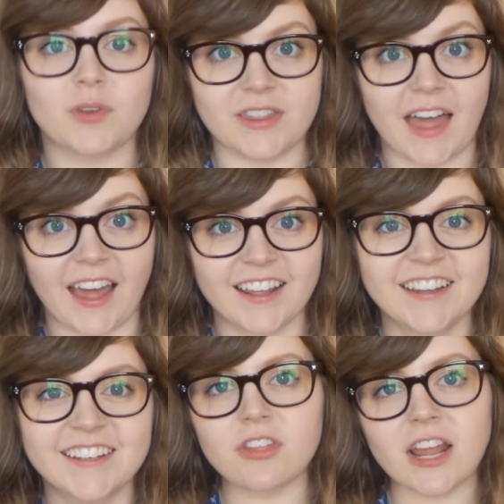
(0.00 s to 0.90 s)
Read that.
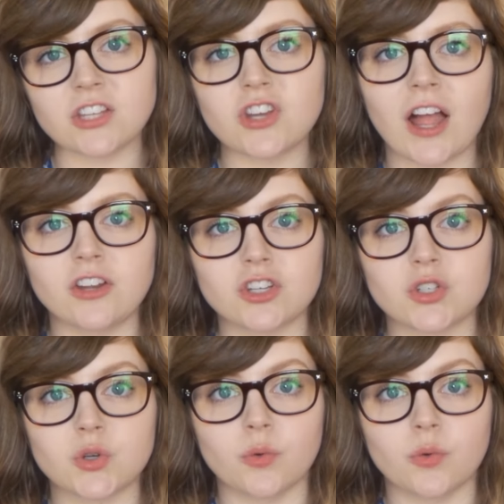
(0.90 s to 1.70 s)
The next challenge is